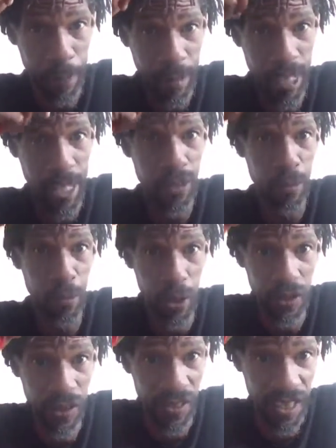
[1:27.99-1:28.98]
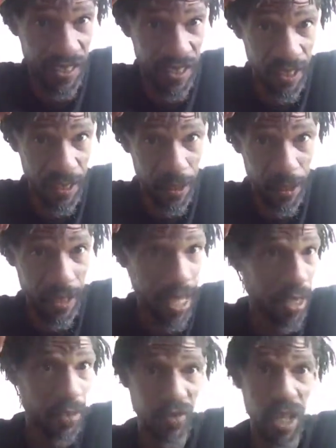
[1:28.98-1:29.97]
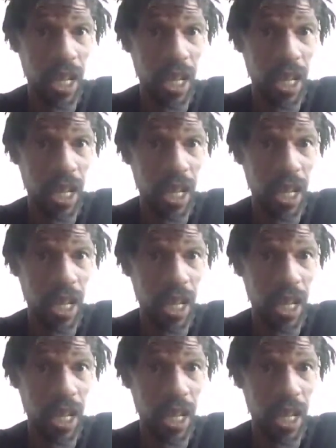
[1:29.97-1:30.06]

that supports his existence. That's fine.